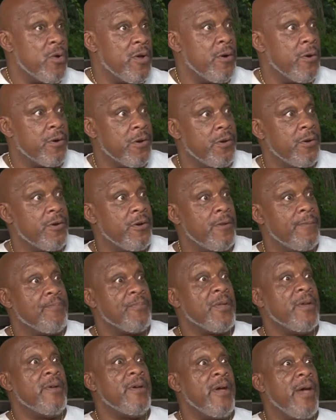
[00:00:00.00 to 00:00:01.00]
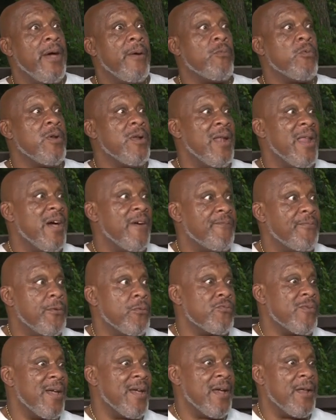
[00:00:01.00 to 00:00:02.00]
real good. And we left the
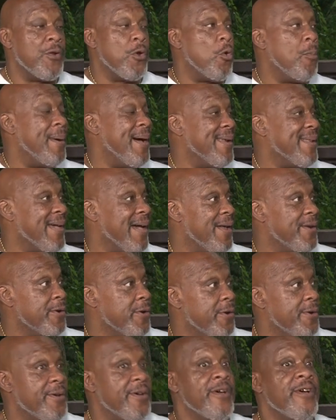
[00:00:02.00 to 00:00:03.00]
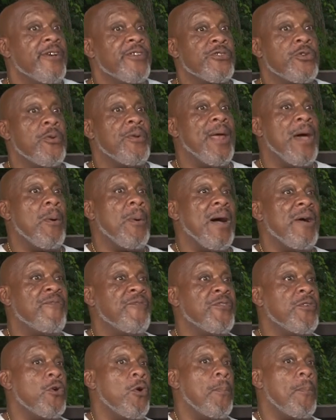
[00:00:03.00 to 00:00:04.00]
ring and nobody got hurt. So now I
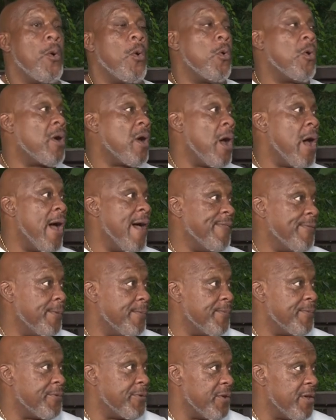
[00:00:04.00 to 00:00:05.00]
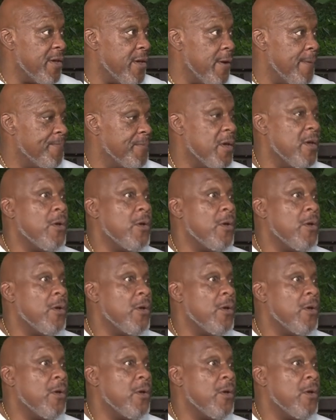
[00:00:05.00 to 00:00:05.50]
feel more confident to him